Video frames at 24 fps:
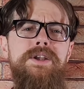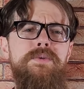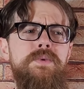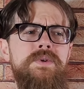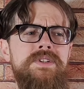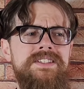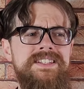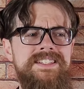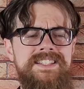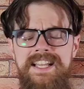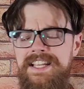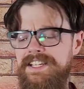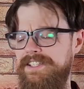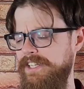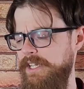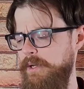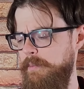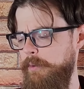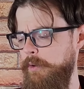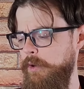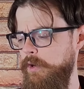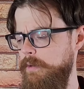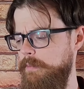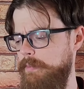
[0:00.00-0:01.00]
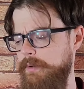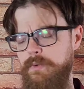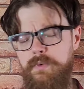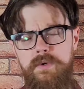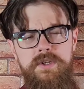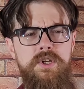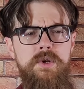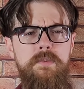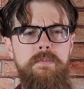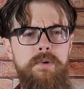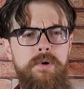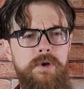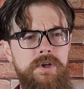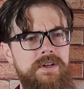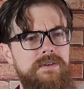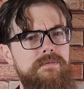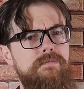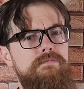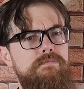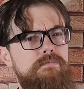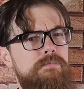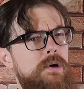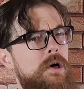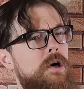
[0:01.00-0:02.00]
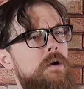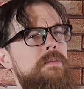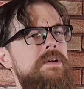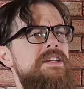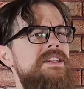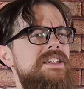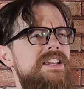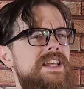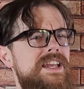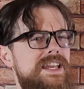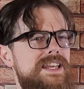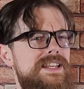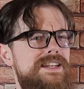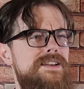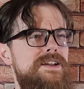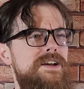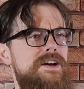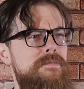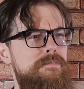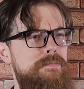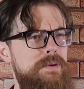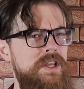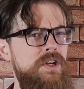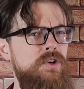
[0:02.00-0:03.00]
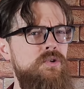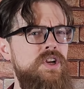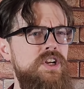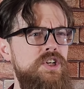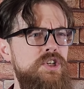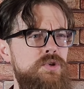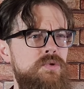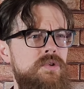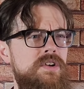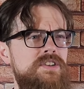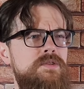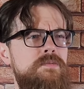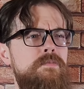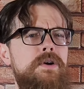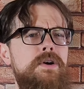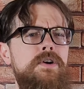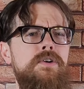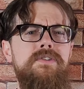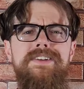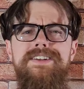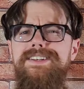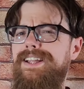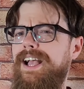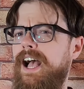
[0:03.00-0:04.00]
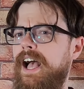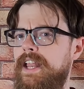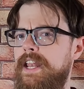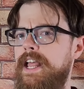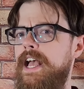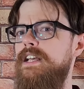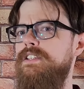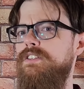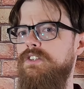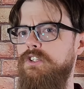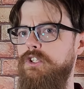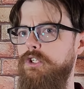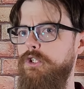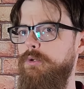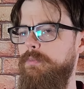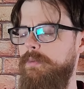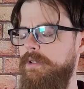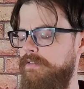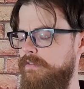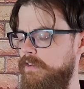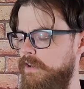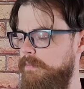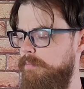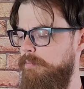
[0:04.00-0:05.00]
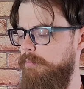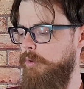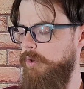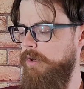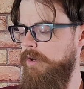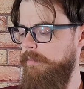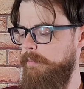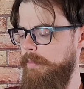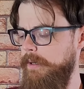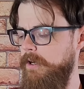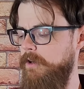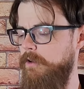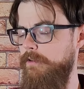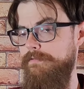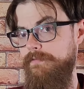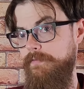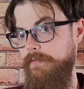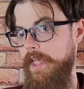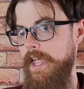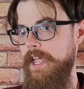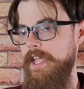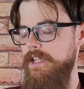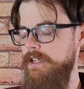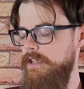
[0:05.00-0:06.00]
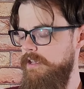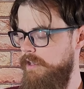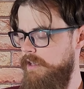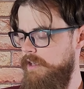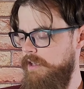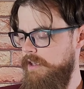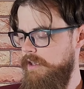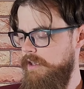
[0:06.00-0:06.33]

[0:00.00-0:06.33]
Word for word: it wouldn't taste like port, but when you put bourbon in a Pinot de Charentes barrel, it kind of has a little bit of a port barrel thing.